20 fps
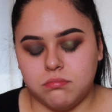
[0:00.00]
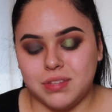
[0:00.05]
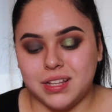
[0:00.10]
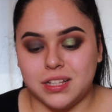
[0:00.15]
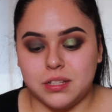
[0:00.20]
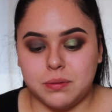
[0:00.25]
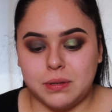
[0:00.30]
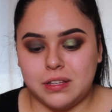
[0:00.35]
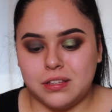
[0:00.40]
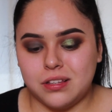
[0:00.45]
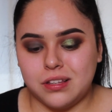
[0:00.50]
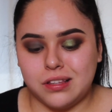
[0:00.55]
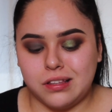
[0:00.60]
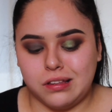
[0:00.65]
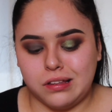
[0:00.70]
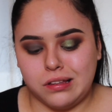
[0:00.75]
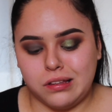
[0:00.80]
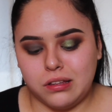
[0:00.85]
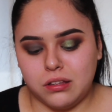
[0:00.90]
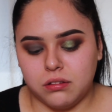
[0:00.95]
That's
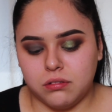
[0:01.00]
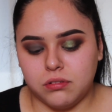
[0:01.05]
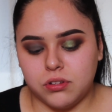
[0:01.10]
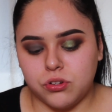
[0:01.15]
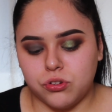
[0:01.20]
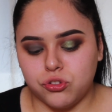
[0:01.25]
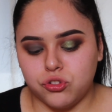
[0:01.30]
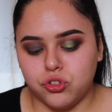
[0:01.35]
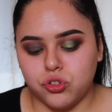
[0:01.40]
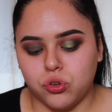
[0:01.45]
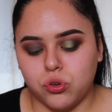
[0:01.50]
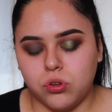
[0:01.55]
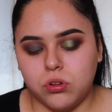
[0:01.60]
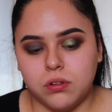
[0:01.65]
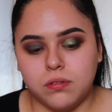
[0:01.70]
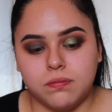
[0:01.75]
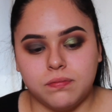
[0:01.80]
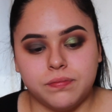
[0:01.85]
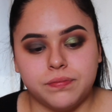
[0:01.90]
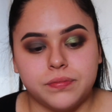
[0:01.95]
basically it. Little
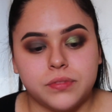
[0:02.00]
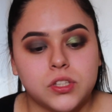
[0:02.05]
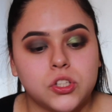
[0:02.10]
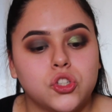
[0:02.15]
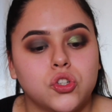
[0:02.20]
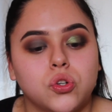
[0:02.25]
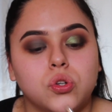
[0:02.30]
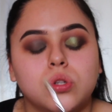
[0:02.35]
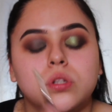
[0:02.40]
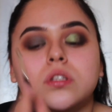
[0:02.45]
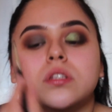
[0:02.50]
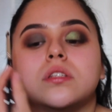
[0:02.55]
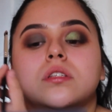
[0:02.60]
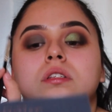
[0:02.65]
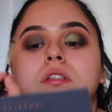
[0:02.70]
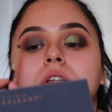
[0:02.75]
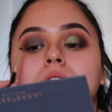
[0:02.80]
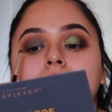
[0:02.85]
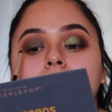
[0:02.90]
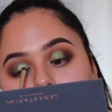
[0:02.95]
Joels.
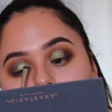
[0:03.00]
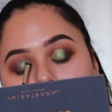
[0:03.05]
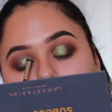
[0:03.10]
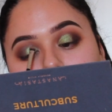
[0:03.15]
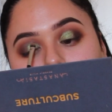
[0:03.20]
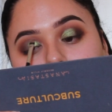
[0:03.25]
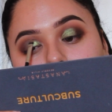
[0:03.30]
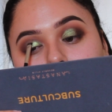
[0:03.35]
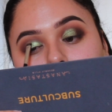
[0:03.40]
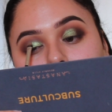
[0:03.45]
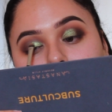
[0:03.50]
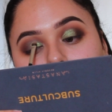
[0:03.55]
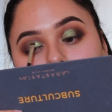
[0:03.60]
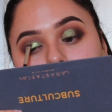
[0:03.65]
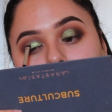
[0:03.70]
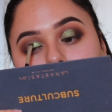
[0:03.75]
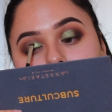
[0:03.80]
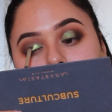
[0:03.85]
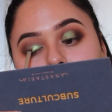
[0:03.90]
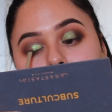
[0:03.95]
And
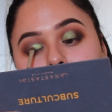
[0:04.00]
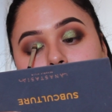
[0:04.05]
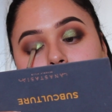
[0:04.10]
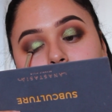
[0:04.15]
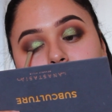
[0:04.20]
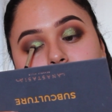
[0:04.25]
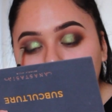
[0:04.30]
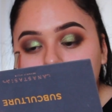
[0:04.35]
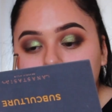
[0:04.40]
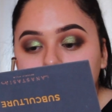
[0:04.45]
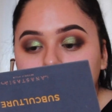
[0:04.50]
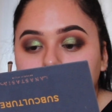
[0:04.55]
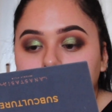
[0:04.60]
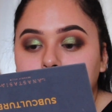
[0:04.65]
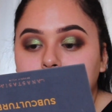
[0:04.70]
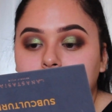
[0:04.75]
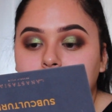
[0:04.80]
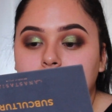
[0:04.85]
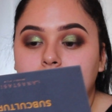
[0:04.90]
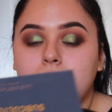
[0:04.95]
that's it. Who's
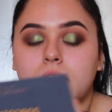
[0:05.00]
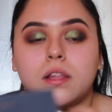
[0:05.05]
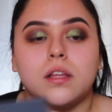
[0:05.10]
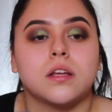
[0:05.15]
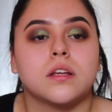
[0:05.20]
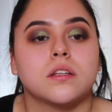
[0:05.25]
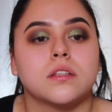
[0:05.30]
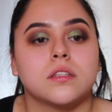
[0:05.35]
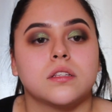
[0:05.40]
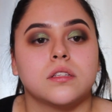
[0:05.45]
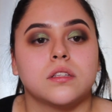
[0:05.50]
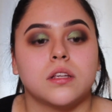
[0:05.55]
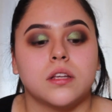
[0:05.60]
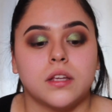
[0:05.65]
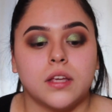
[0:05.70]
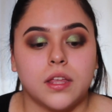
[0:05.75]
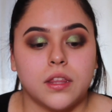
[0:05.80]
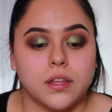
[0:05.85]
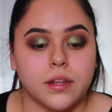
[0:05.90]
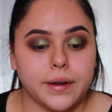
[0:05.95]
after Alex?
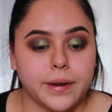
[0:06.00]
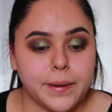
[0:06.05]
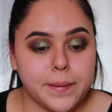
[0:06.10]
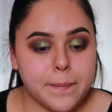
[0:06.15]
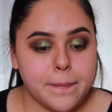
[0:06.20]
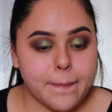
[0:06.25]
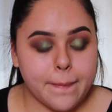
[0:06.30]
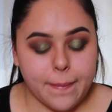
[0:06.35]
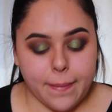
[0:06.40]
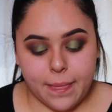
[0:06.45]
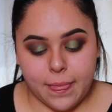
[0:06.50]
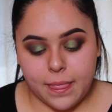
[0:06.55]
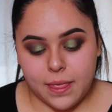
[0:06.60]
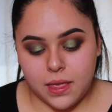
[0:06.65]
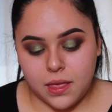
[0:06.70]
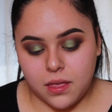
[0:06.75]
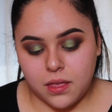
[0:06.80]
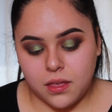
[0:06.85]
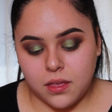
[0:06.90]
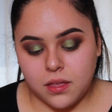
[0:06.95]
Yelida.
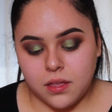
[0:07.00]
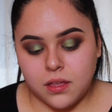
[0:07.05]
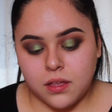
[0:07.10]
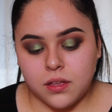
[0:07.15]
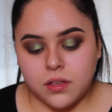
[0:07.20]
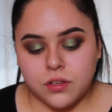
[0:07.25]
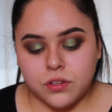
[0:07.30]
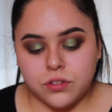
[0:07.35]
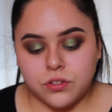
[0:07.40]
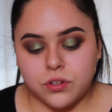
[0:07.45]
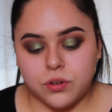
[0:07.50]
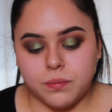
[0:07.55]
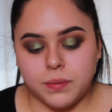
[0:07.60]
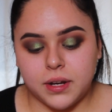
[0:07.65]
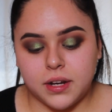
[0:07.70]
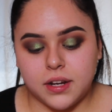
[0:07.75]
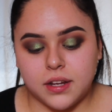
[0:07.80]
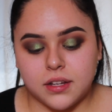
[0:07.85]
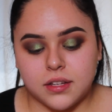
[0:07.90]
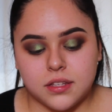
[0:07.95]
So
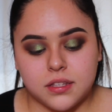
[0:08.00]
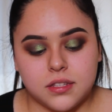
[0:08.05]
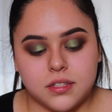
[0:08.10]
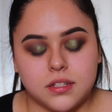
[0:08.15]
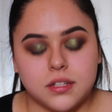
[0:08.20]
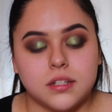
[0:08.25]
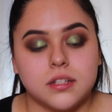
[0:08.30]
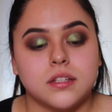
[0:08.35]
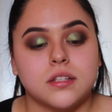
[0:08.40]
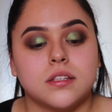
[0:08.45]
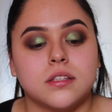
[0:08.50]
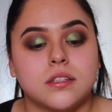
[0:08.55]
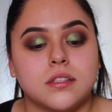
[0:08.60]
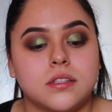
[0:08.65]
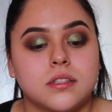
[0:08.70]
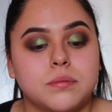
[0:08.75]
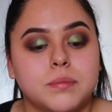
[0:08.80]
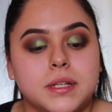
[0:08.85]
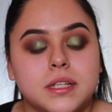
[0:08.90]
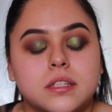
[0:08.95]
my next
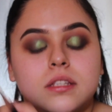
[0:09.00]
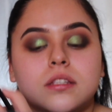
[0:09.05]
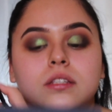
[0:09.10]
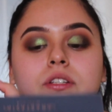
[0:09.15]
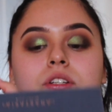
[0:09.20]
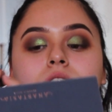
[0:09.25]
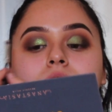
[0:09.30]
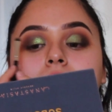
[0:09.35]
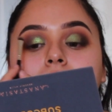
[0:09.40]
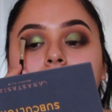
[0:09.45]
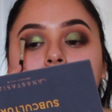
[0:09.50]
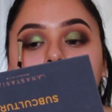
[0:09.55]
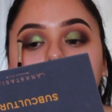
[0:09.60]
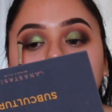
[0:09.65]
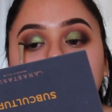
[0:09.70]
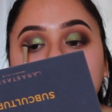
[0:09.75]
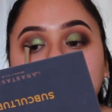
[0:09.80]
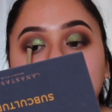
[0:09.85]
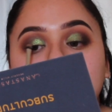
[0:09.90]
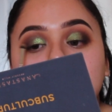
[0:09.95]
is my sister
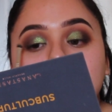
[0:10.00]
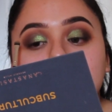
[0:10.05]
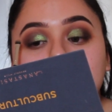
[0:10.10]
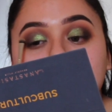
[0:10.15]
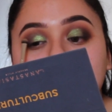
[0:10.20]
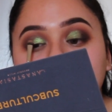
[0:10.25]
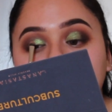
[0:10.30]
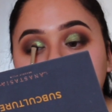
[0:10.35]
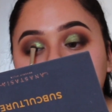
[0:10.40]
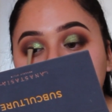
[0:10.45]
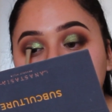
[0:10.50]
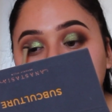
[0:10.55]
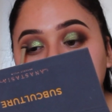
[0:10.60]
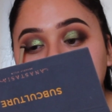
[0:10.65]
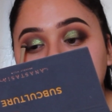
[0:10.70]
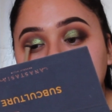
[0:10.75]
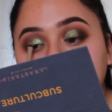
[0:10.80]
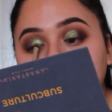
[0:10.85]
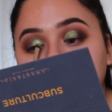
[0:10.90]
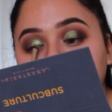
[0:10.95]
Yelida, which
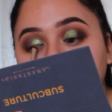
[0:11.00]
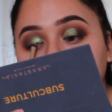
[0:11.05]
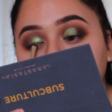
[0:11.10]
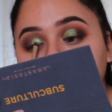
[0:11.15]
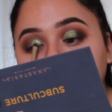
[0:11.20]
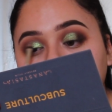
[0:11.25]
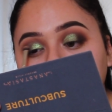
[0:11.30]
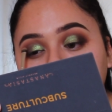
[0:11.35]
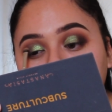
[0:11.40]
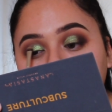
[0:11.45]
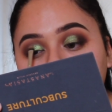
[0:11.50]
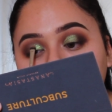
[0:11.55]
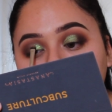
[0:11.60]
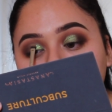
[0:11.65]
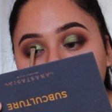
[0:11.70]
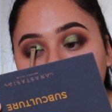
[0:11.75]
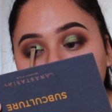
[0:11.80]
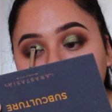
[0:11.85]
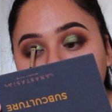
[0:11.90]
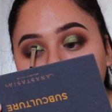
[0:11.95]
nobody can ever fucking
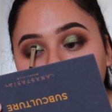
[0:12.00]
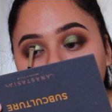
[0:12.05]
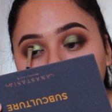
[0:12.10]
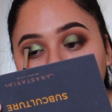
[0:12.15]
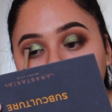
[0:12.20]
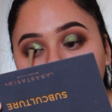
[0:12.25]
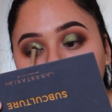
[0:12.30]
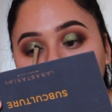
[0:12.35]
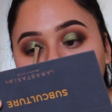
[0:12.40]
pronounce her name.